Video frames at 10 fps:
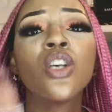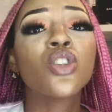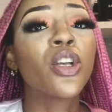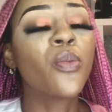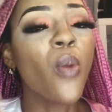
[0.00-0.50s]

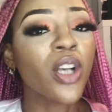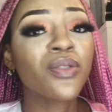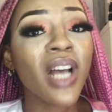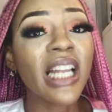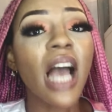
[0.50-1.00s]
So you
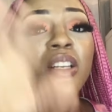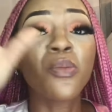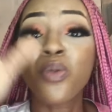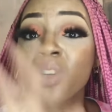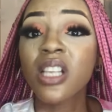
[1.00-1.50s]
must find out
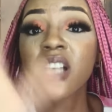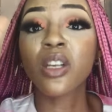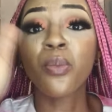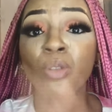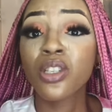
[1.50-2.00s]
the process
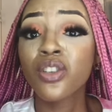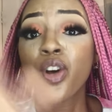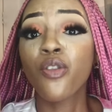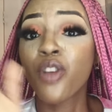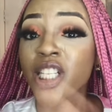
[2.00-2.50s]
or procedure
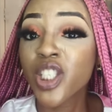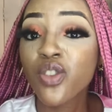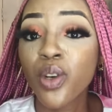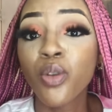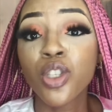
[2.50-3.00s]
of
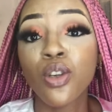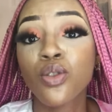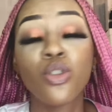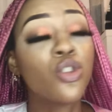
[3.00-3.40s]
registering with your school.